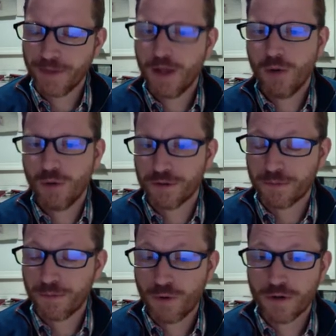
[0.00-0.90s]
Well,
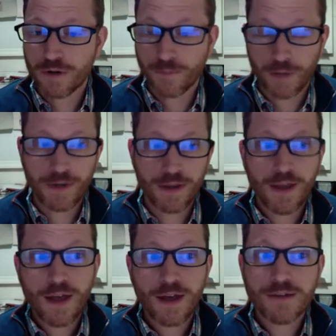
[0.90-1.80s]
support might be,
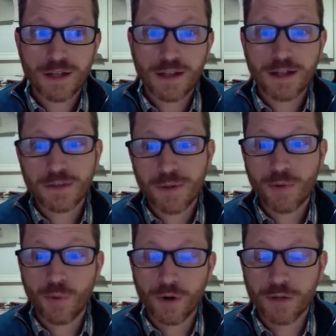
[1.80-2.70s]
yeah, I see lots of
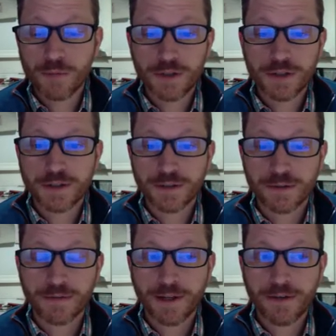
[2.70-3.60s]
people wearing mullets
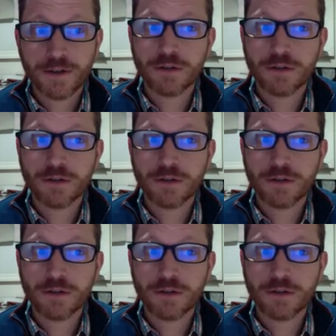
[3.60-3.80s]
and they look